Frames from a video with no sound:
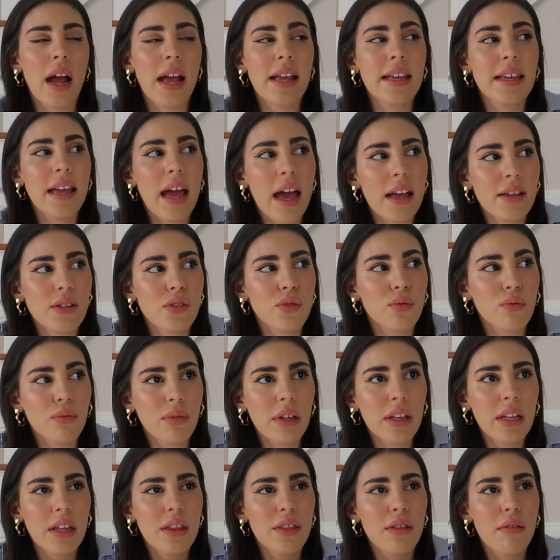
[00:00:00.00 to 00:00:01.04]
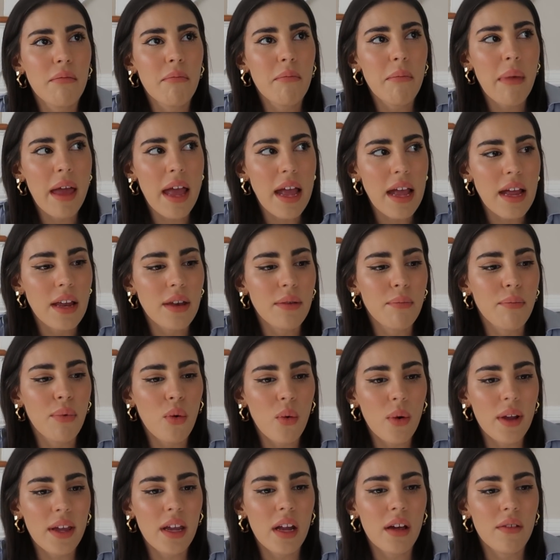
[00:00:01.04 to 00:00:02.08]
I guess really the main
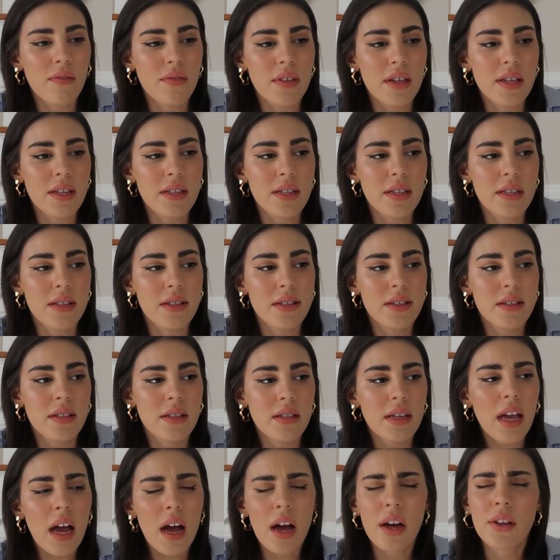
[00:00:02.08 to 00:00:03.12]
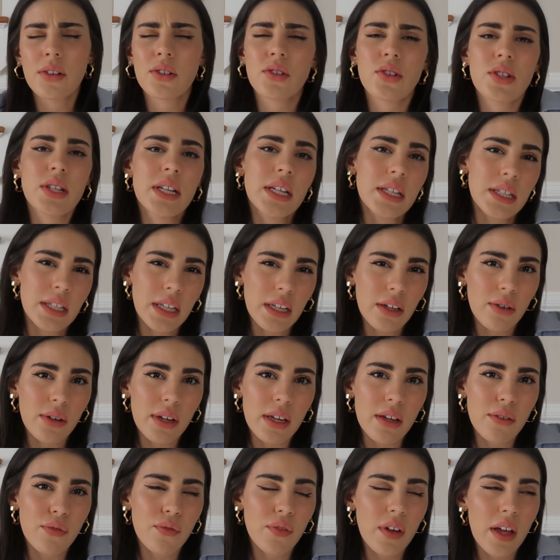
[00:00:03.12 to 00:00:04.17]
point of this is, yeah, understanding
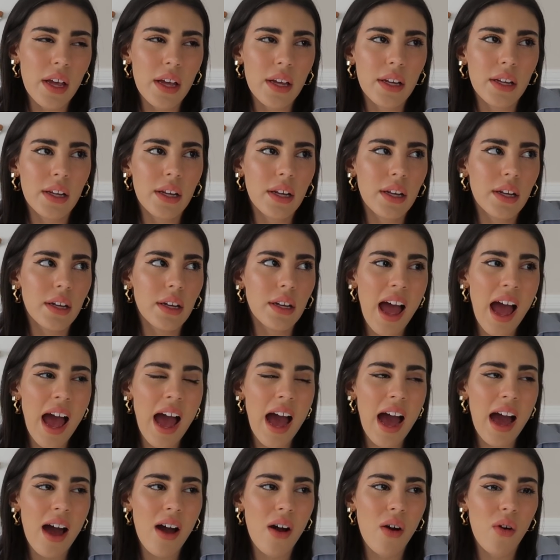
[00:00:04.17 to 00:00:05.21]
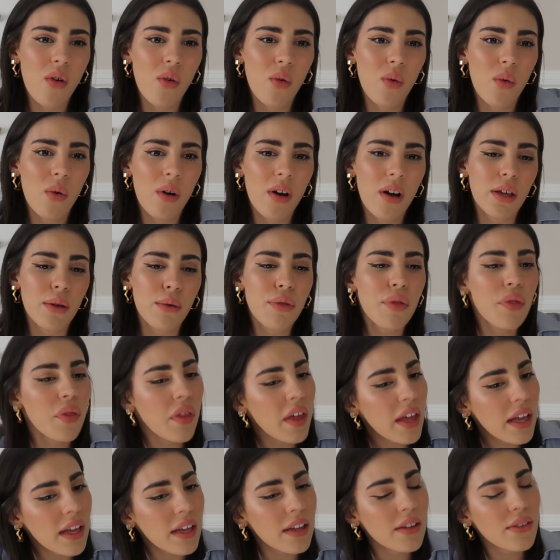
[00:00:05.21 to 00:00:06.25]
grief and how you
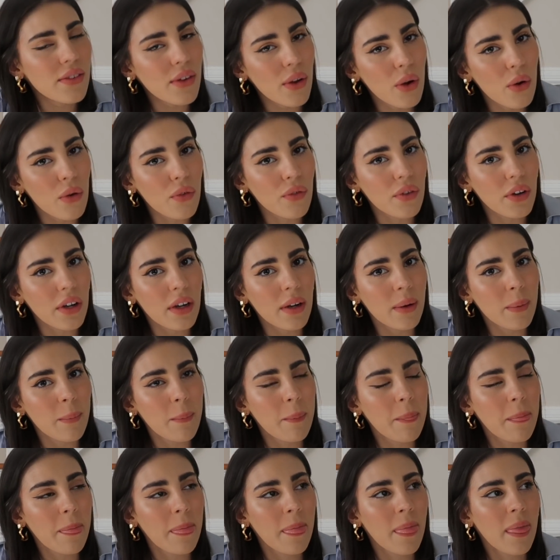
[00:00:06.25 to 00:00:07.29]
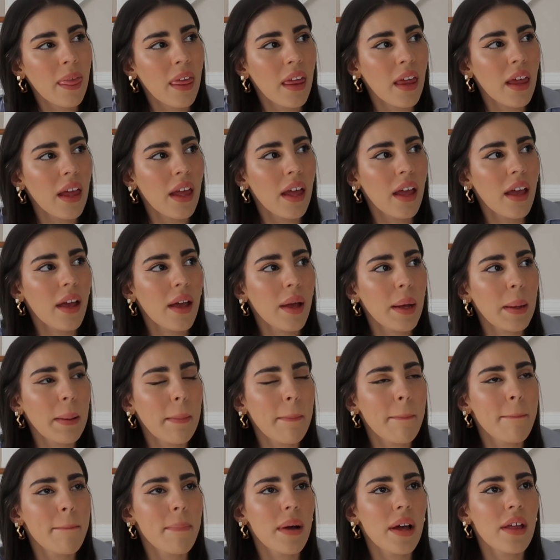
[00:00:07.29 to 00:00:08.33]
think it's over,
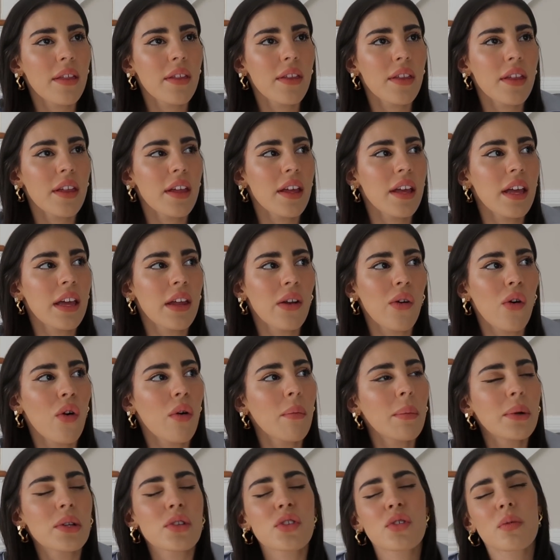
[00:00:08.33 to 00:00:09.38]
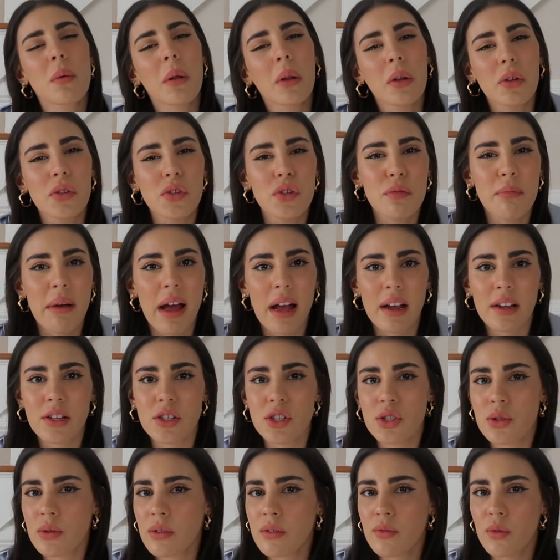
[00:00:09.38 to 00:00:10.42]
but it almost swallows you back
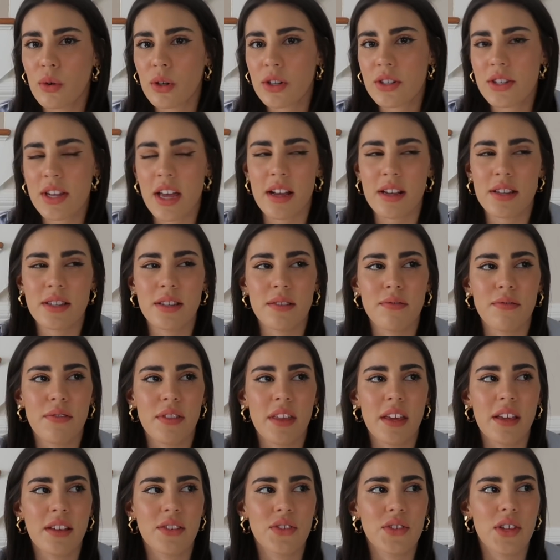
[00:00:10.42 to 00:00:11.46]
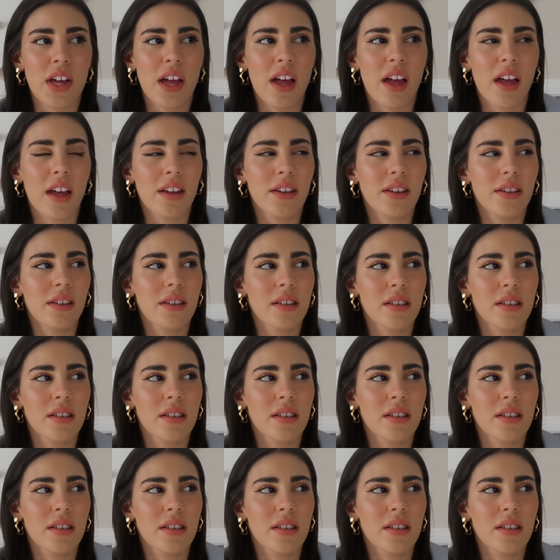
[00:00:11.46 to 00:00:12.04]
into a vortex of things that